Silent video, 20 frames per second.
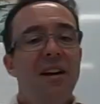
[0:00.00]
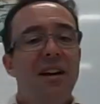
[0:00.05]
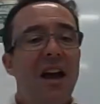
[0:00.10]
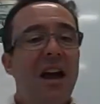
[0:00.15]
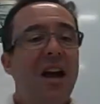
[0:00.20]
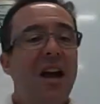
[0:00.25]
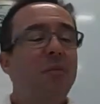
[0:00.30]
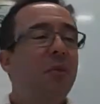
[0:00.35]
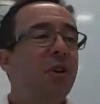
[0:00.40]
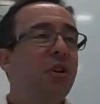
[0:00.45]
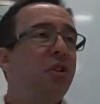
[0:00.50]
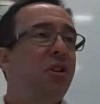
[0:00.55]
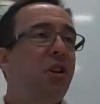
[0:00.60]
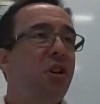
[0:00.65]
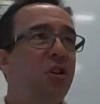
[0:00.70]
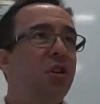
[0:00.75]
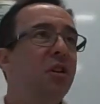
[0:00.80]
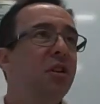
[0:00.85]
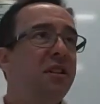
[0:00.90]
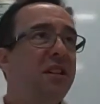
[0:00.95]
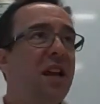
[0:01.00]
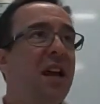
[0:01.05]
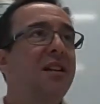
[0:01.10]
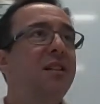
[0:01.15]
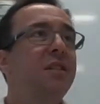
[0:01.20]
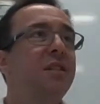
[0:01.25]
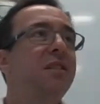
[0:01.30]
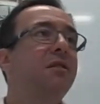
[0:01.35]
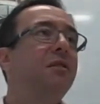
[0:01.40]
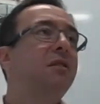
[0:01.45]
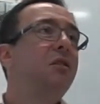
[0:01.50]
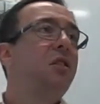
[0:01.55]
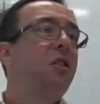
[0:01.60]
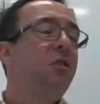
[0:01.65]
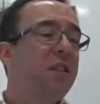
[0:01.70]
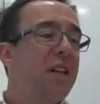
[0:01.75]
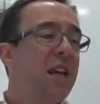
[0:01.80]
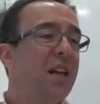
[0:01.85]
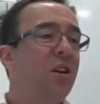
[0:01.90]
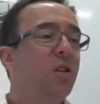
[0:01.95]
how much additional debt do you
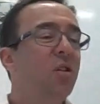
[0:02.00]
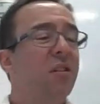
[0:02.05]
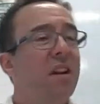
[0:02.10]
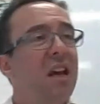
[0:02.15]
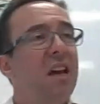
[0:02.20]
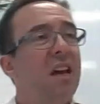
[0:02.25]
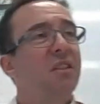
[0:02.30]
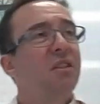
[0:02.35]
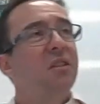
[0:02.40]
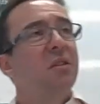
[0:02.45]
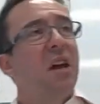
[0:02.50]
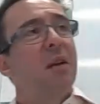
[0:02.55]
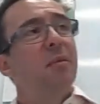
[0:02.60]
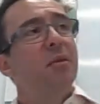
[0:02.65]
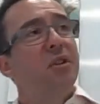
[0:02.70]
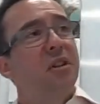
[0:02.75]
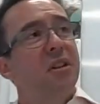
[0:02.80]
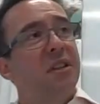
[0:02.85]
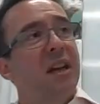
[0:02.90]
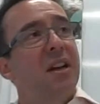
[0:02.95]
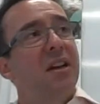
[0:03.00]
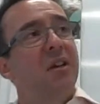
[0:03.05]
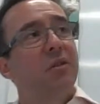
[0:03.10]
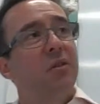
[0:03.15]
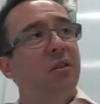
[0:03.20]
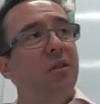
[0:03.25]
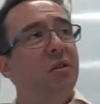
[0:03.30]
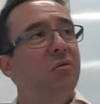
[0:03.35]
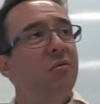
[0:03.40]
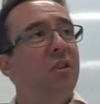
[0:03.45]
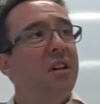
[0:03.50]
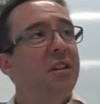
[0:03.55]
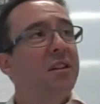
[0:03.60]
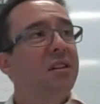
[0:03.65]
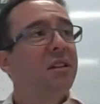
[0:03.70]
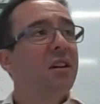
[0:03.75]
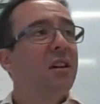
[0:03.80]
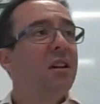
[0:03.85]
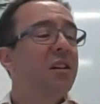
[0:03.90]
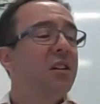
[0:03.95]
take on? How, do, how much does that increase risk?